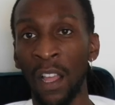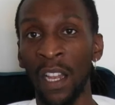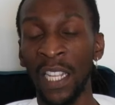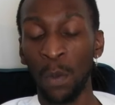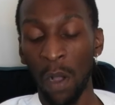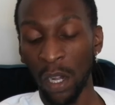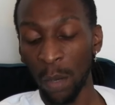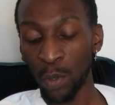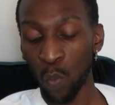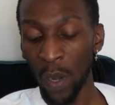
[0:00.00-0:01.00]
The League One
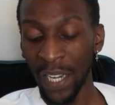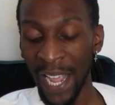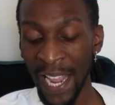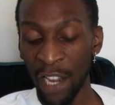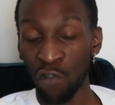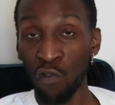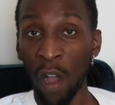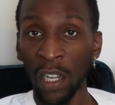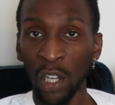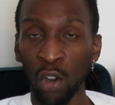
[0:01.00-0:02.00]
clubs want a
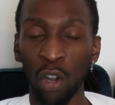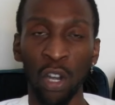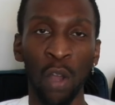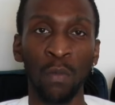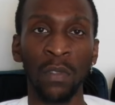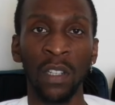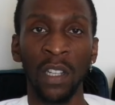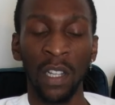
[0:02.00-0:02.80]
grant, not a loan.